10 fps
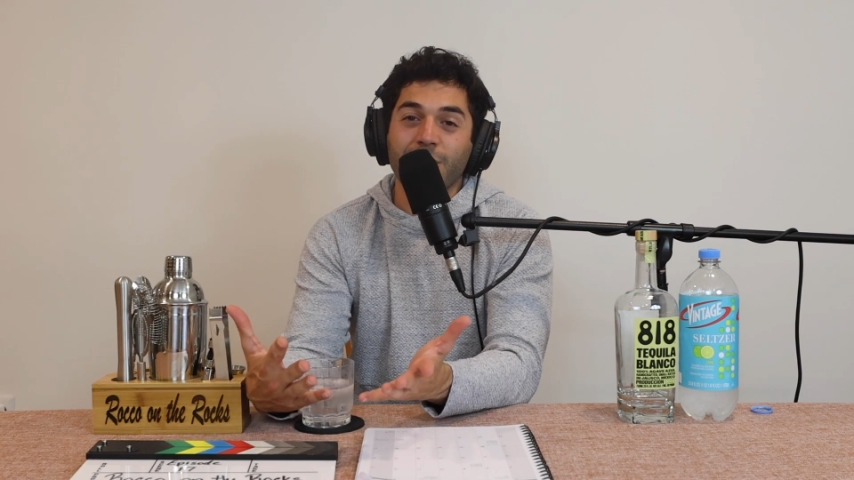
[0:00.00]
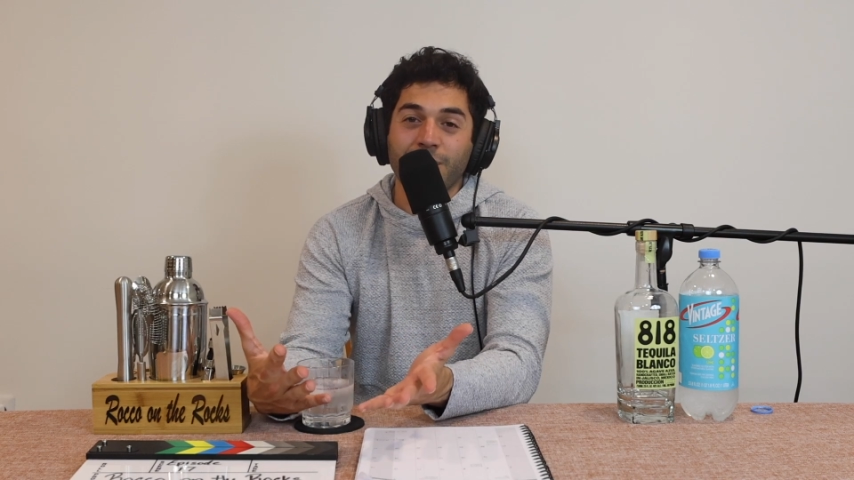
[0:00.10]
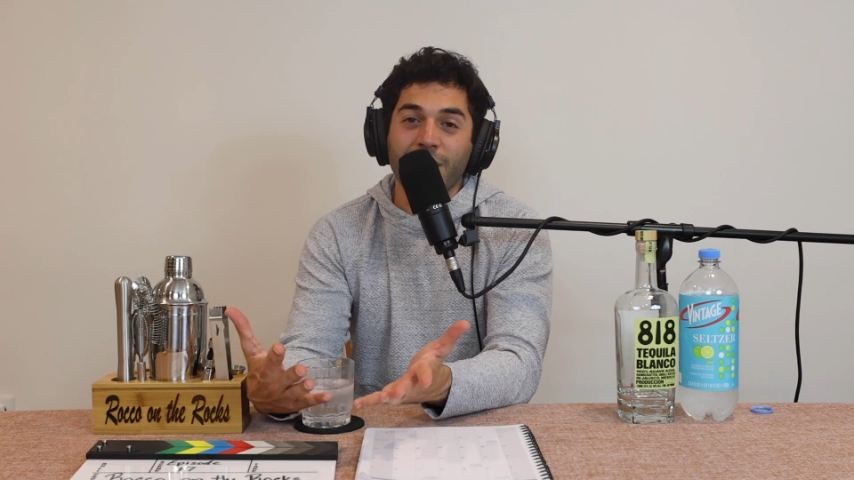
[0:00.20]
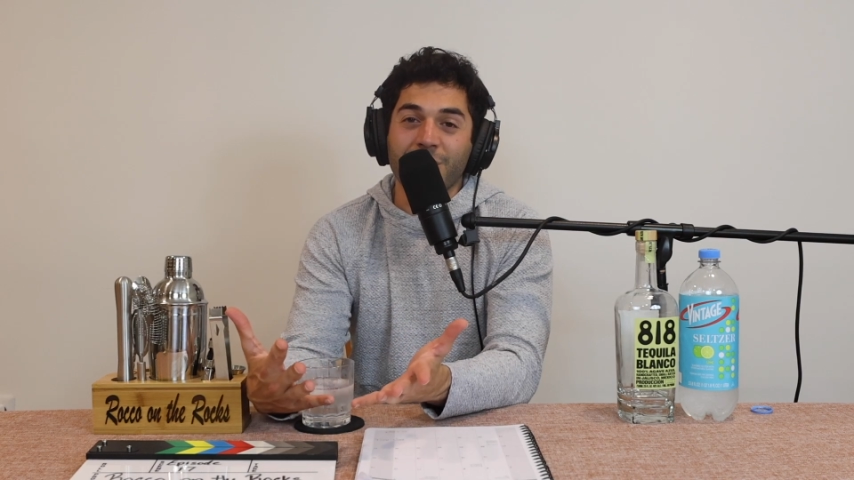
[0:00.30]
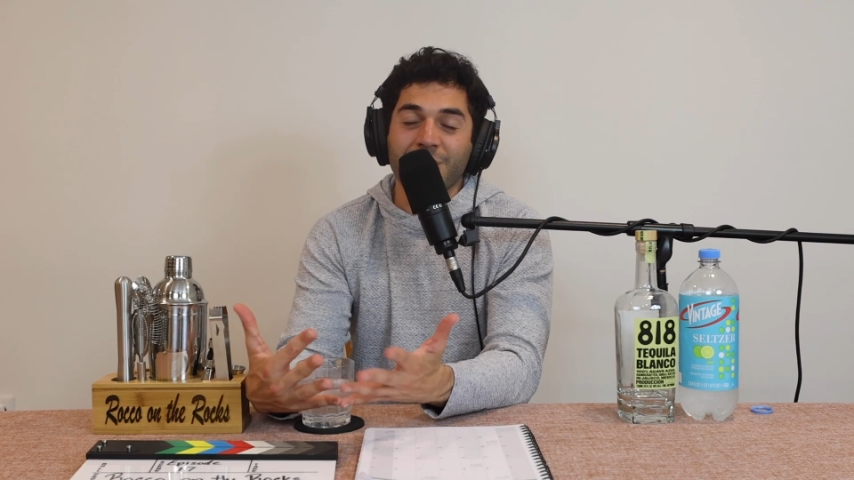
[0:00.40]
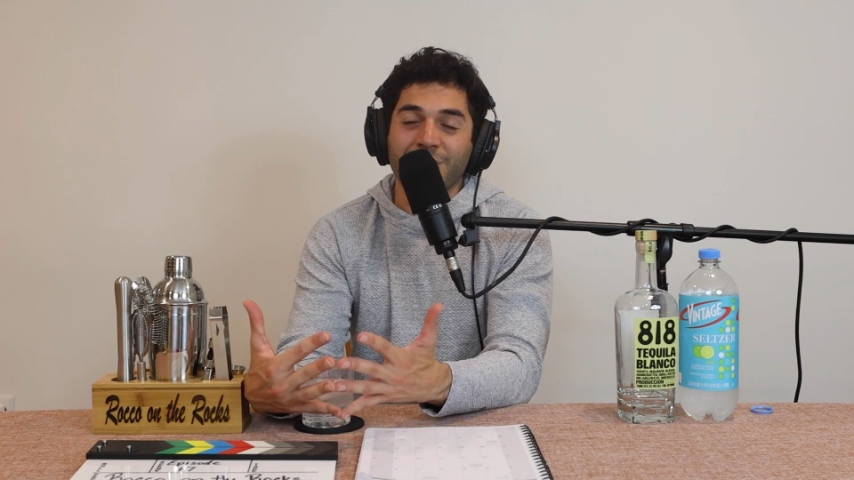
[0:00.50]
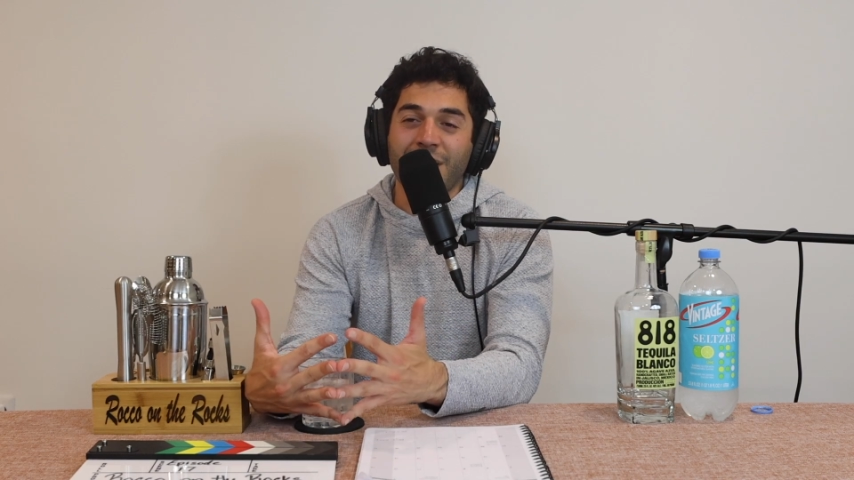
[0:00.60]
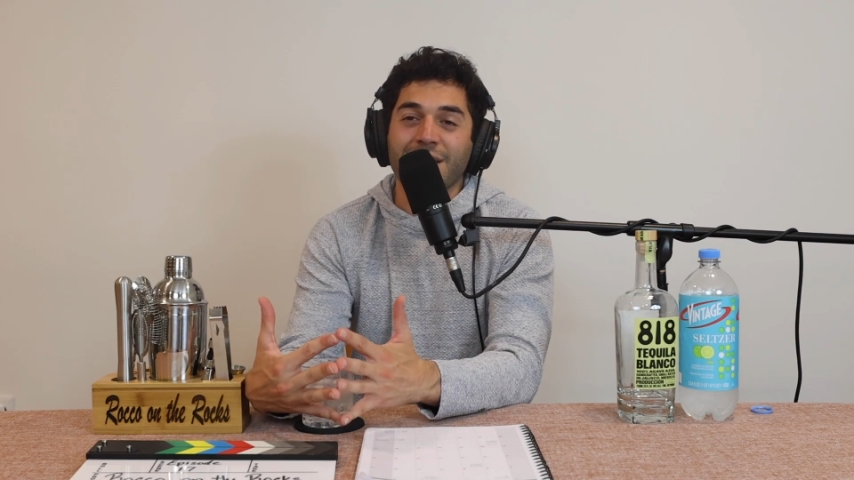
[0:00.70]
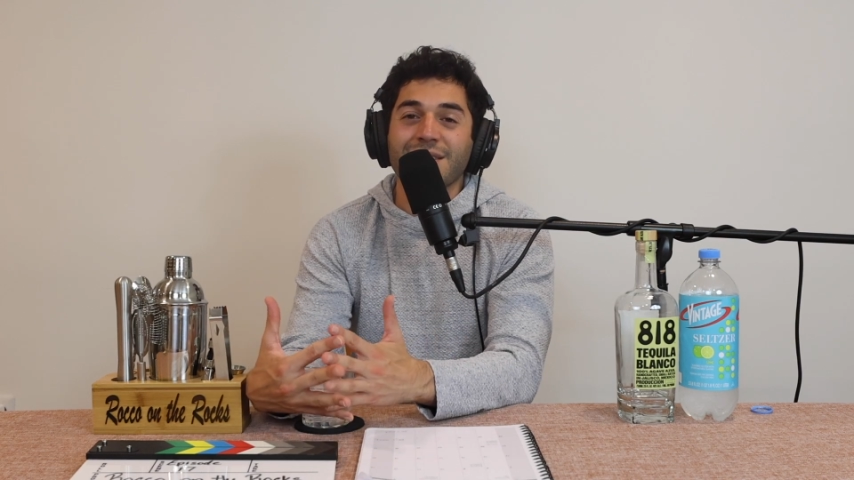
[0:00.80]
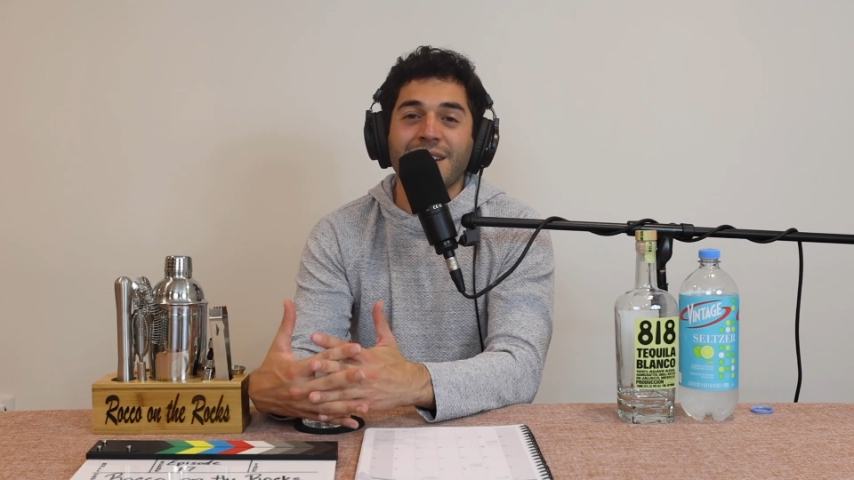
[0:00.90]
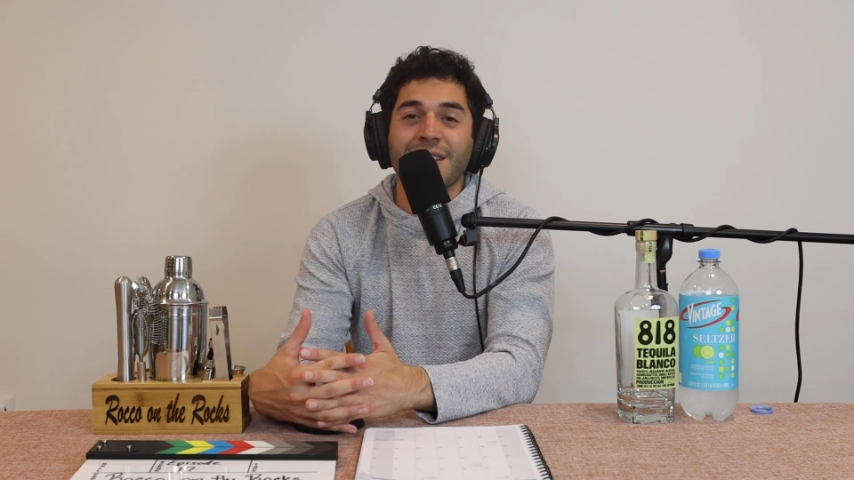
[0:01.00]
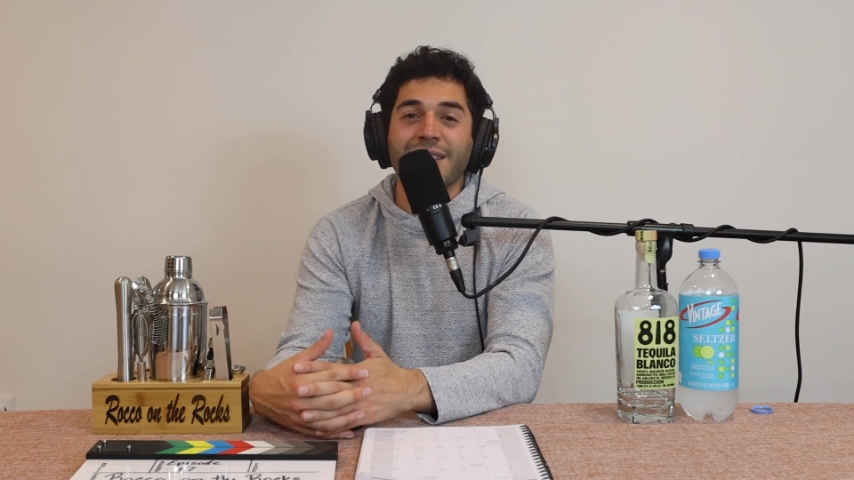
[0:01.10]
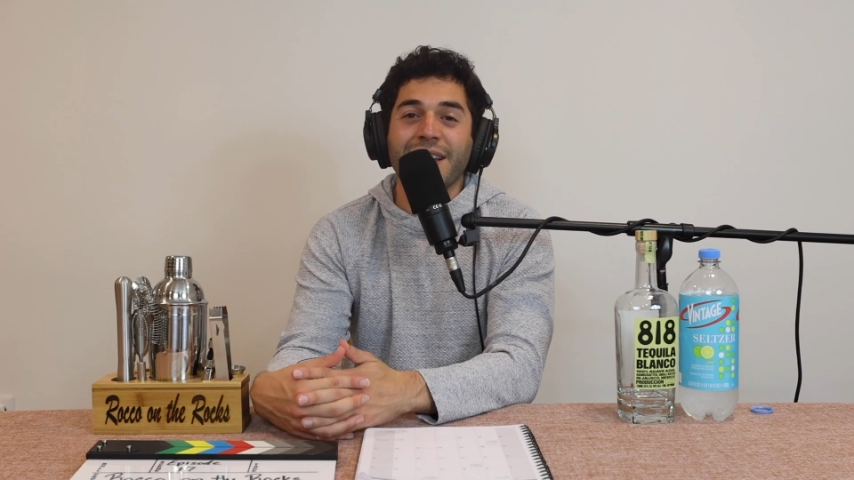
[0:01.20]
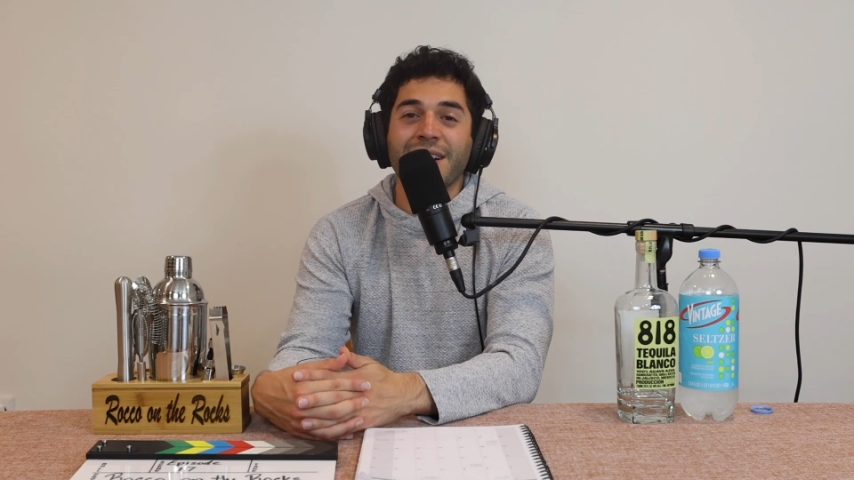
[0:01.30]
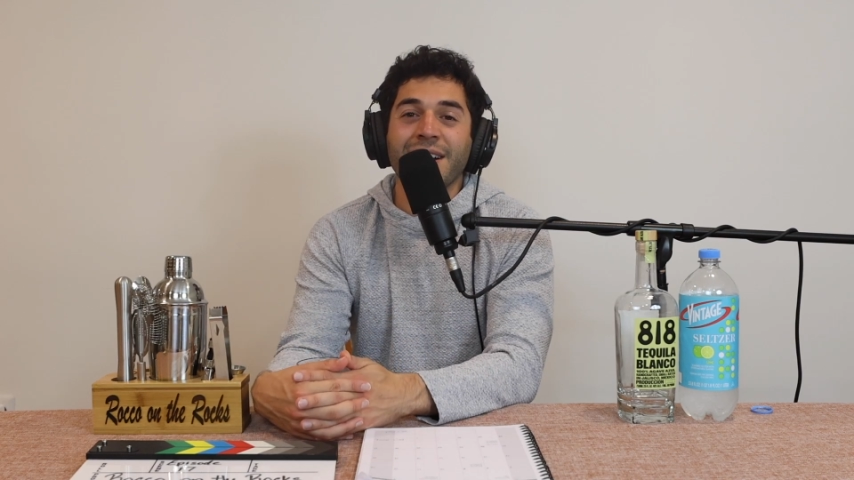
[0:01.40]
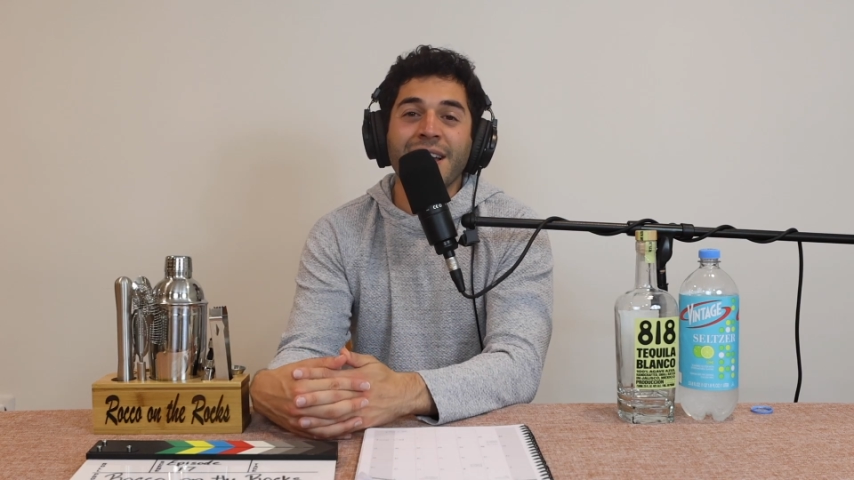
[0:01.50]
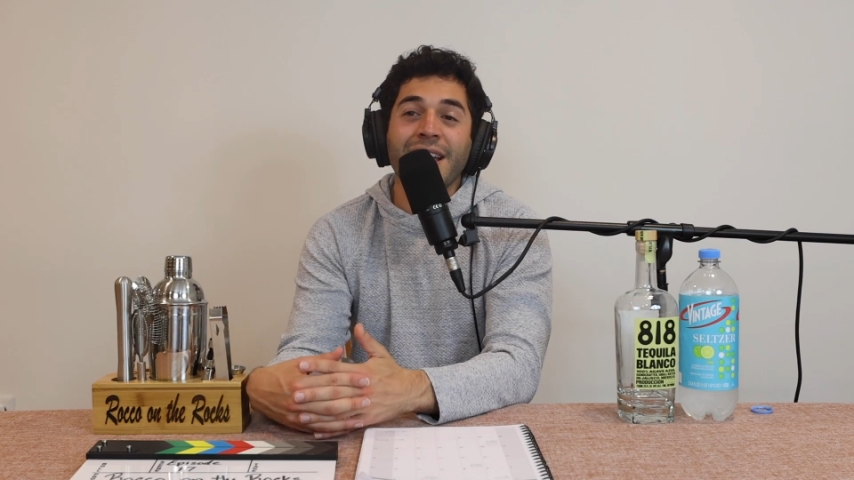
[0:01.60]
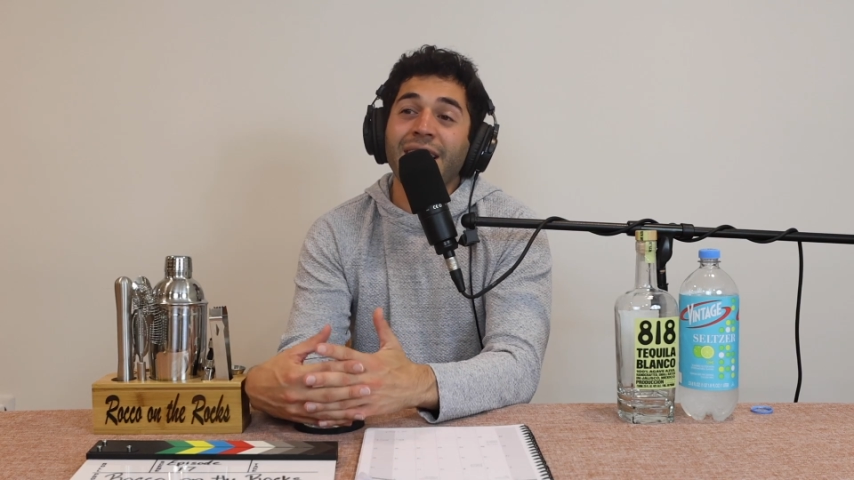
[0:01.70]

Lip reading: Rocco on the Rocks on there.